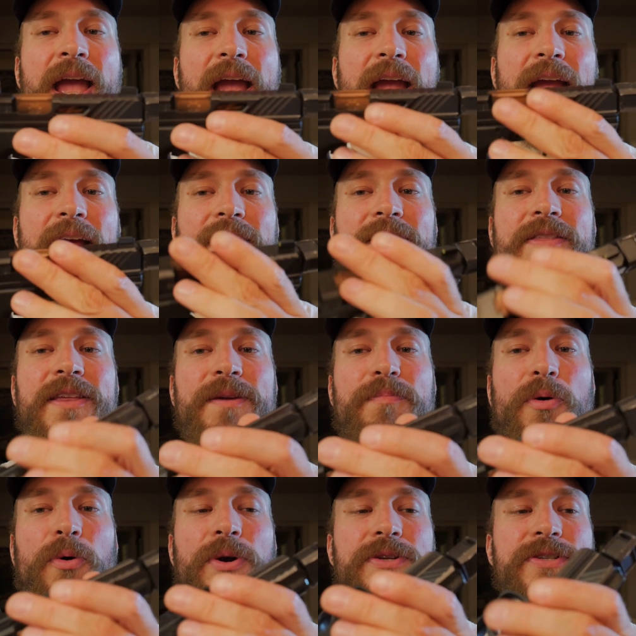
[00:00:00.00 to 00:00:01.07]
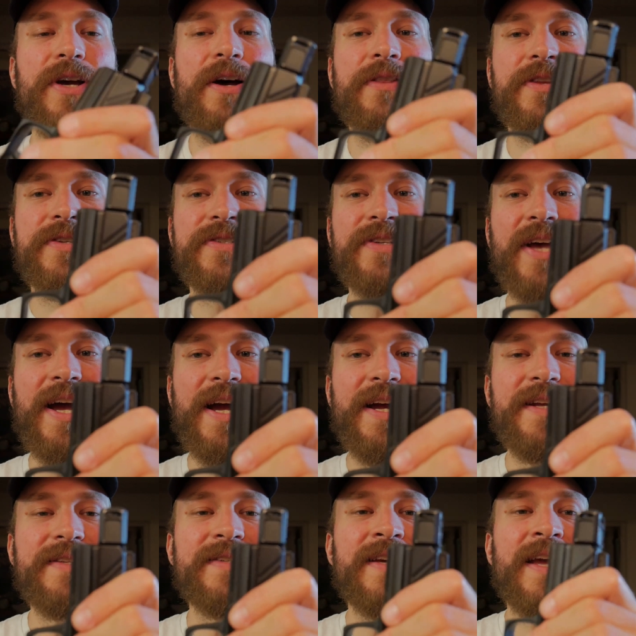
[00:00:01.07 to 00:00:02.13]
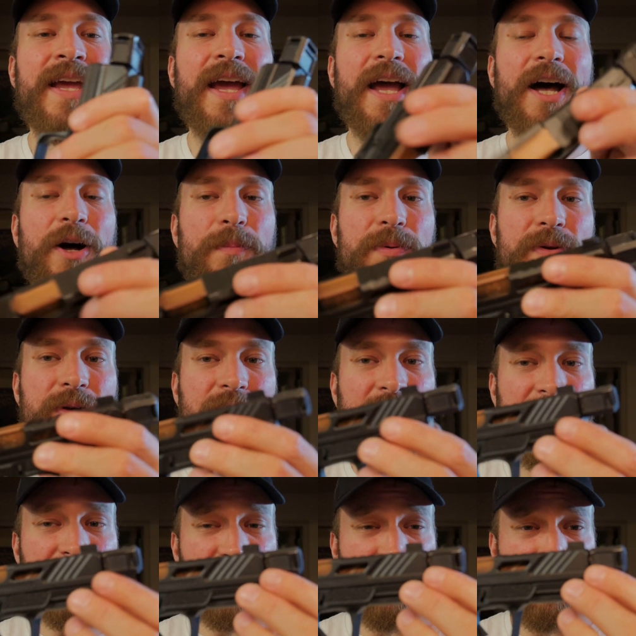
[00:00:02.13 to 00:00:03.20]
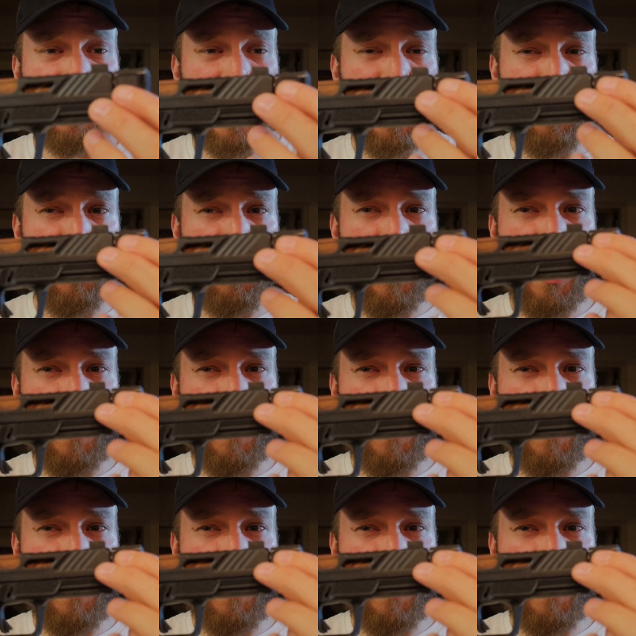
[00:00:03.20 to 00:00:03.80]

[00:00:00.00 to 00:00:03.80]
And the ports on the sides help kind of narrow